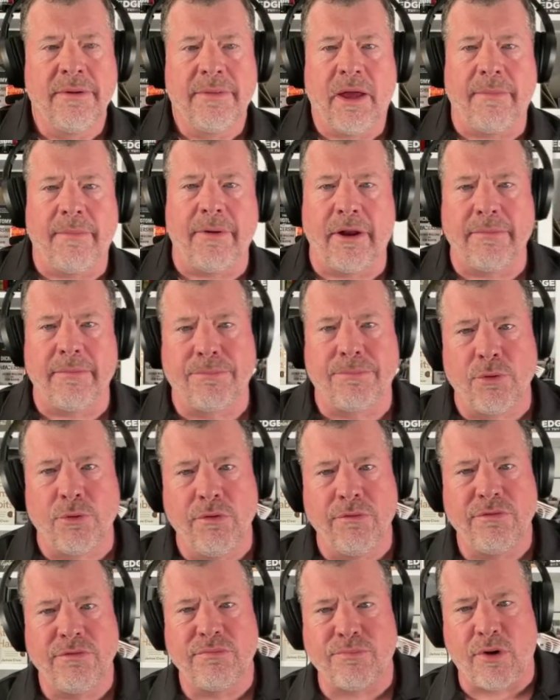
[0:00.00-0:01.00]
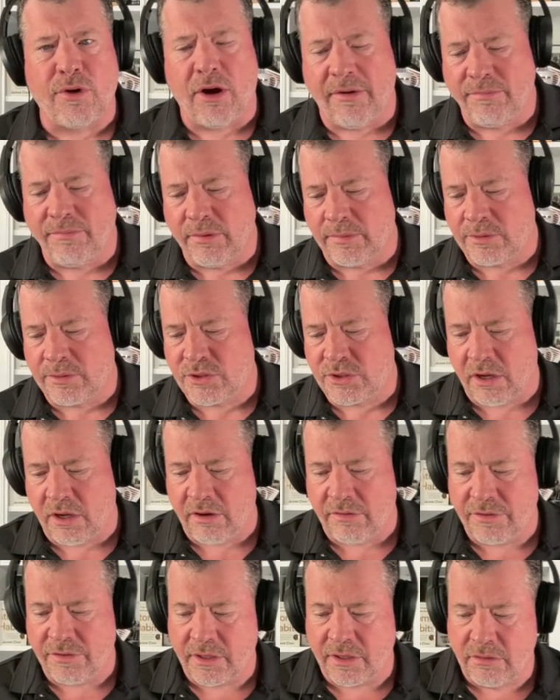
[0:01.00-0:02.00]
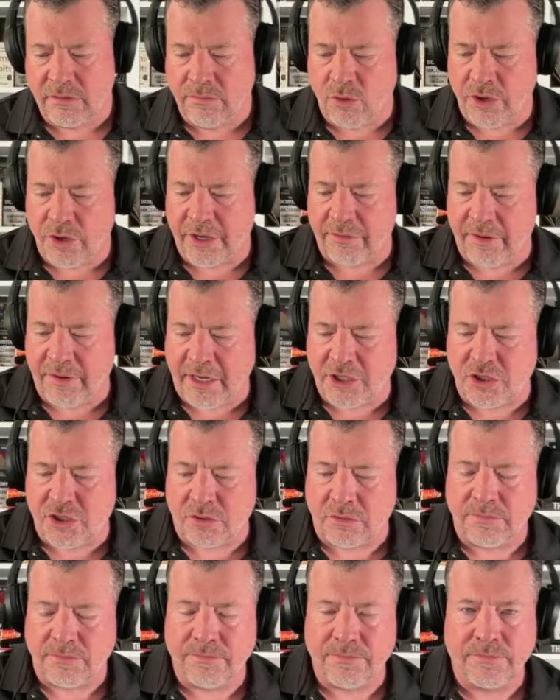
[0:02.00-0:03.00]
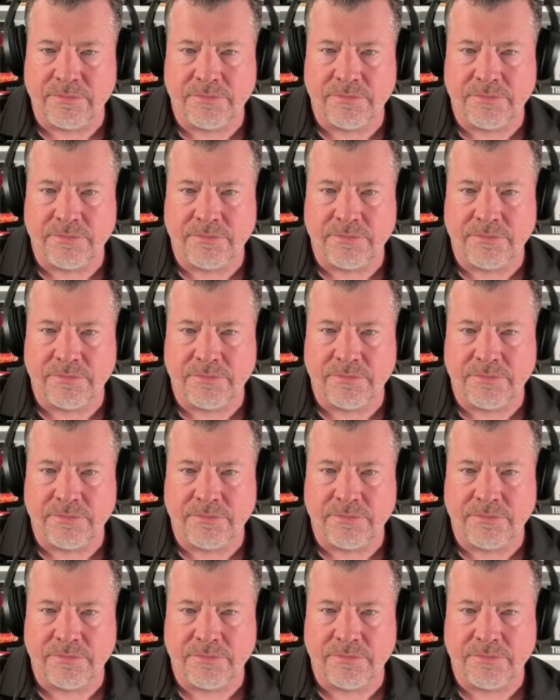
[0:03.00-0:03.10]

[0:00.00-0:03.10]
How about improved problem solving? Good morning, Rachel.